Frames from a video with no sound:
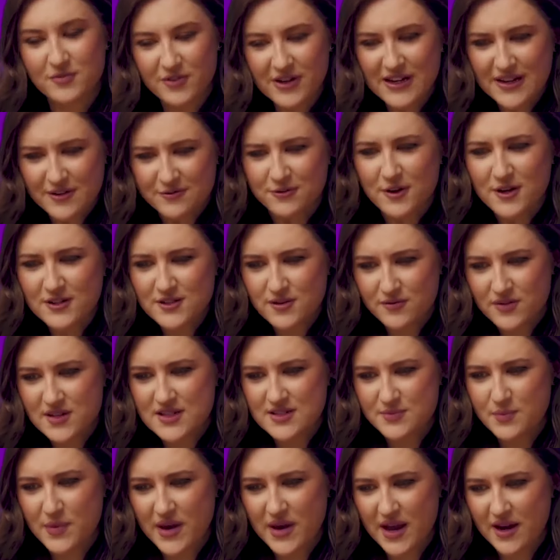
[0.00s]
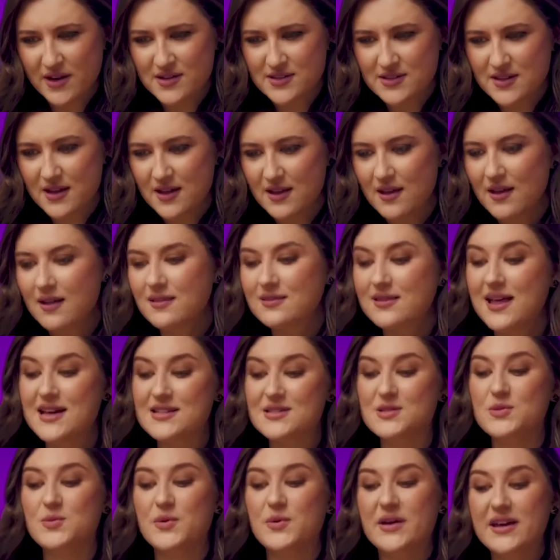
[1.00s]
I'm really fond of these pairs.
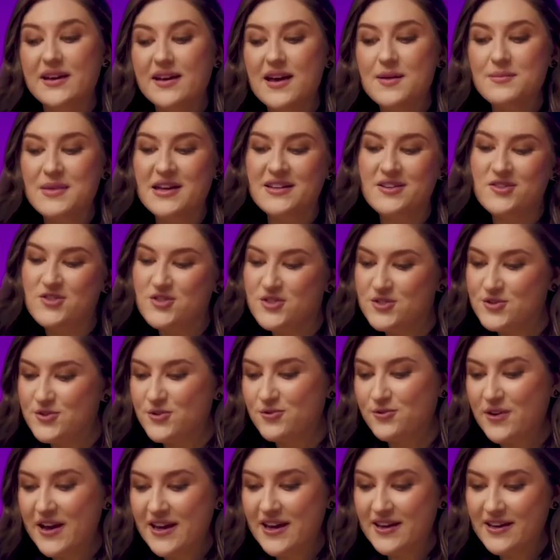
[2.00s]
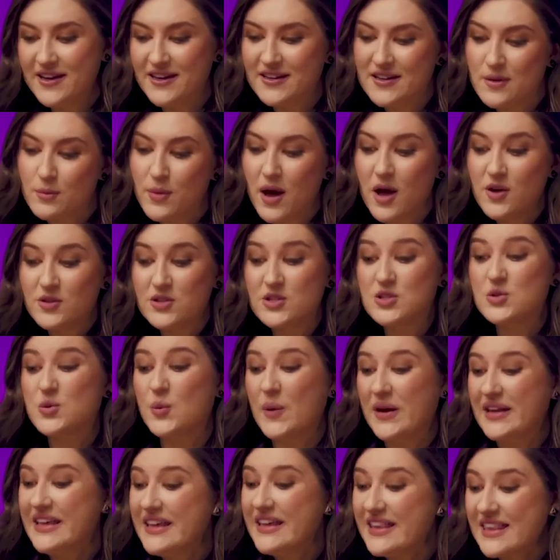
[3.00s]
Last week I managed to rake in about
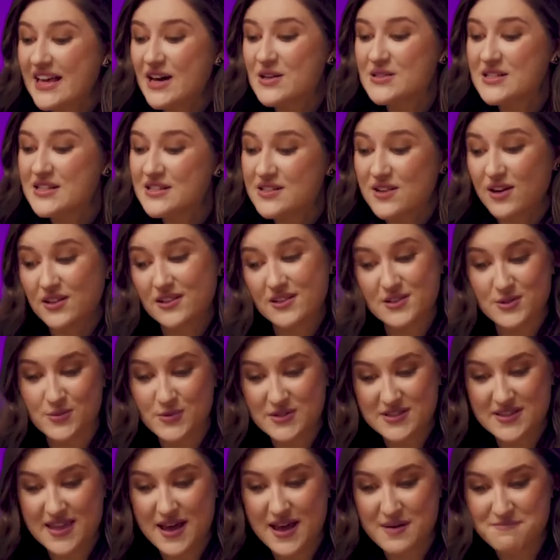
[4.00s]
$20,000 with